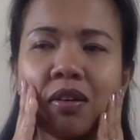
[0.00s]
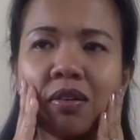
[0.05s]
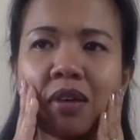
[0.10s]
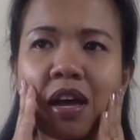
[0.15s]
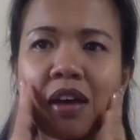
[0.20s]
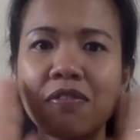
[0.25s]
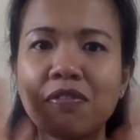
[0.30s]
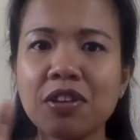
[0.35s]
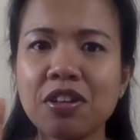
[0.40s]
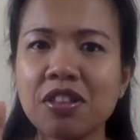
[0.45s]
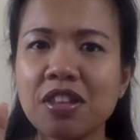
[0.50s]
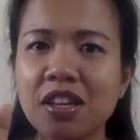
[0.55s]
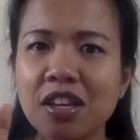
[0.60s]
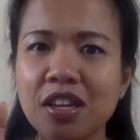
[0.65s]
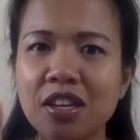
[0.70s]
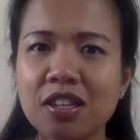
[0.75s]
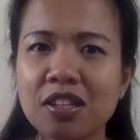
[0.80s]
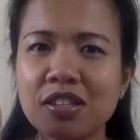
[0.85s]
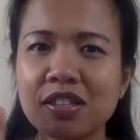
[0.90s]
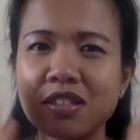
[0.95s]
everything
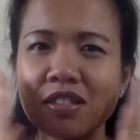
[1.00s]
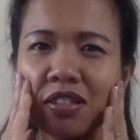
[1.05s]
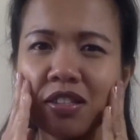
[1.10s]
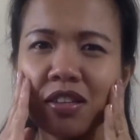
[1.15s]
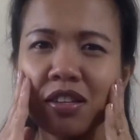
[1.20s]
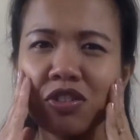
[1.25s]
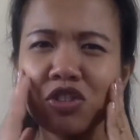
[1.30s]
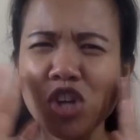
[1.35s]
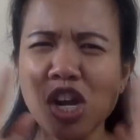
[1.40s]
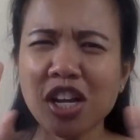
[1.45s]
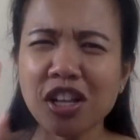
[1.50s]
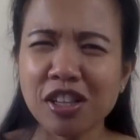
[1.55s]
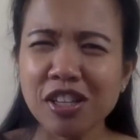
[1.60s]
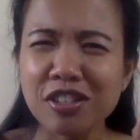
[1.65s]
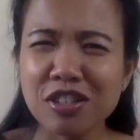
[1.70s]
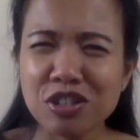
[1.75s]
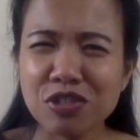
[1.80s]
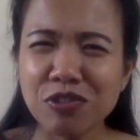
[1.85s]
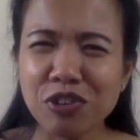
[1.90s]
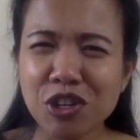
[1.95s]
is a
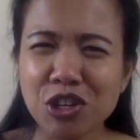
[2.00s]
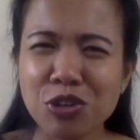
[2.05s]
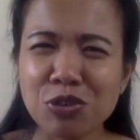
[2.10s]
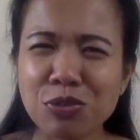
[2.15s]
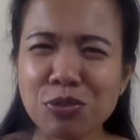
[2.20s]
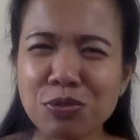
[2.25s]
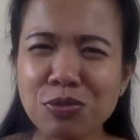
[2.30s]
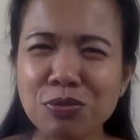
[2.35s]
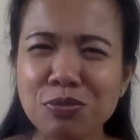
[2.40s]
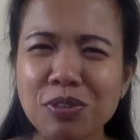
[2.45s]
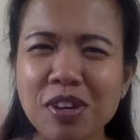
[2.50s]
checklist for you,